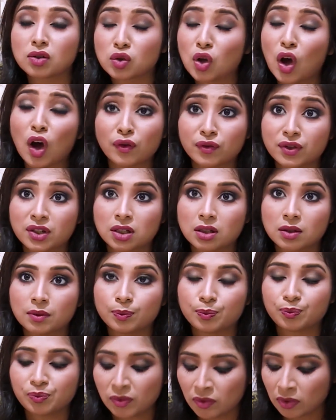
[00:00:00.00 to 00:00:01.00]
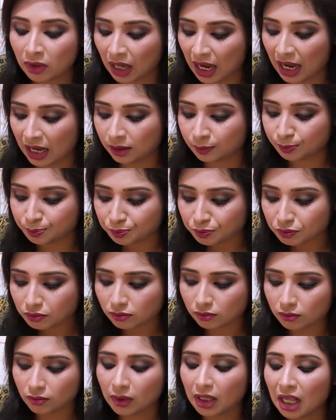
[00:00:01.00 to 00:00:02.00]
soft and
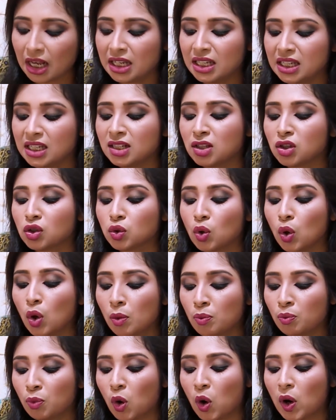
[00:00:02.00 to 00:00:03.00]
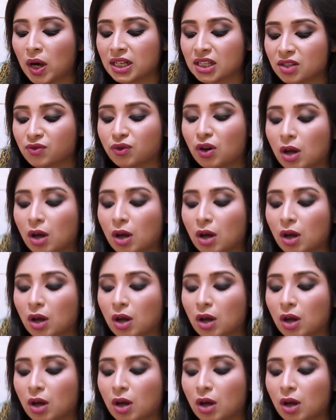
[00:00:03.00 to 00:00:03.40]
it's so moist